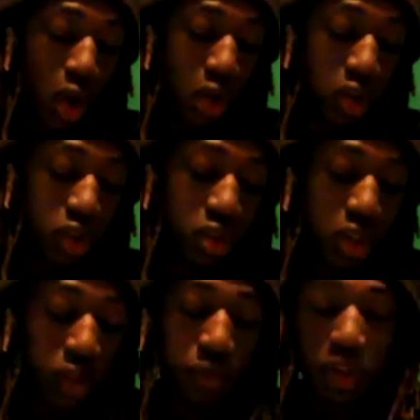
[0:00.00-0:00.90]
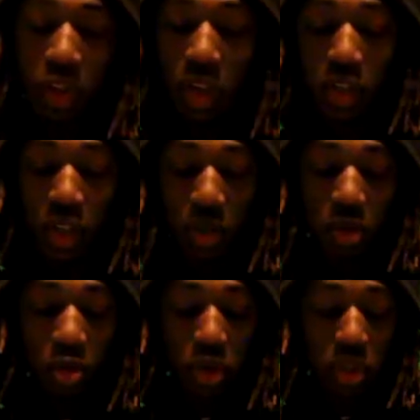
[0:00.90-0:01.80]
The funny thing is I only
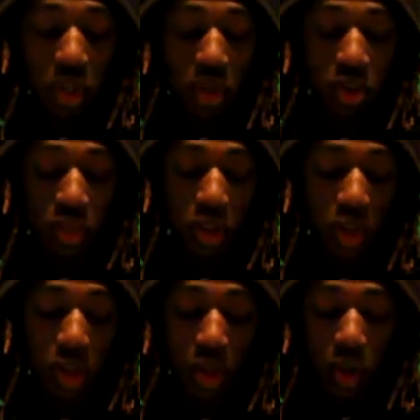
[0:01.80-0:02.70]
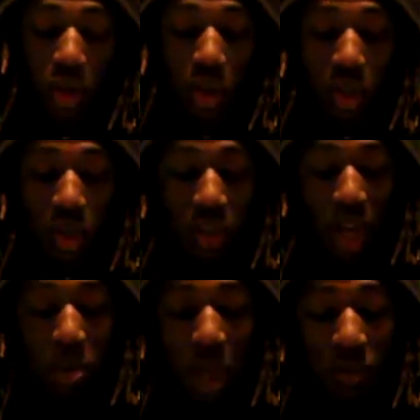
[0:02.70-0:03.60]
put stickers on like the
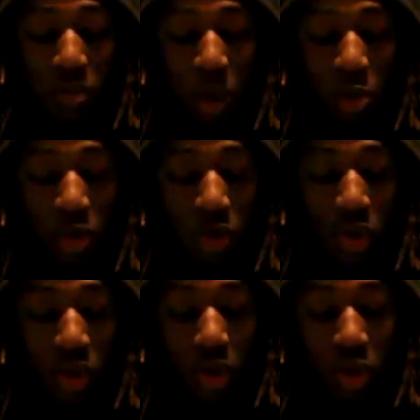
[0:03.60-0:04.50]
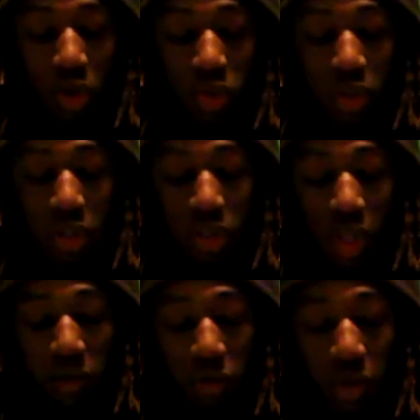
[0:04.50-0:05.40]
top half of my board. Usually it's
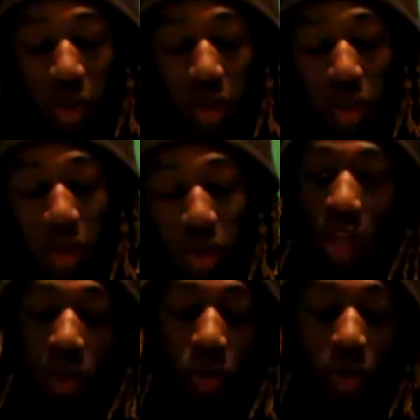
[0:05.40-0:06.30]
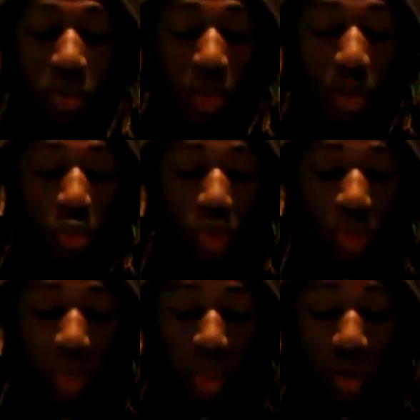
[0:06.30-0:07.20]
never like anywhere else on my board.
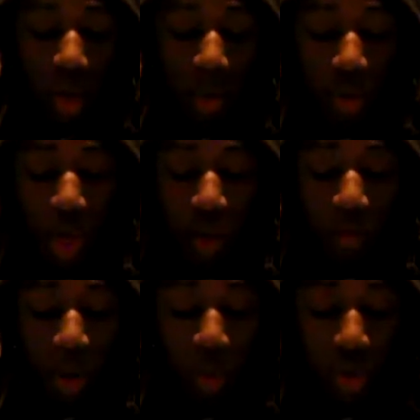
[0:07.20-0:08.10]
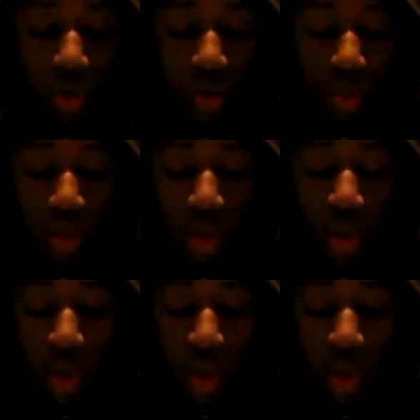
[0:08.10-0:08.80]
It's like on the upper half of my board usually.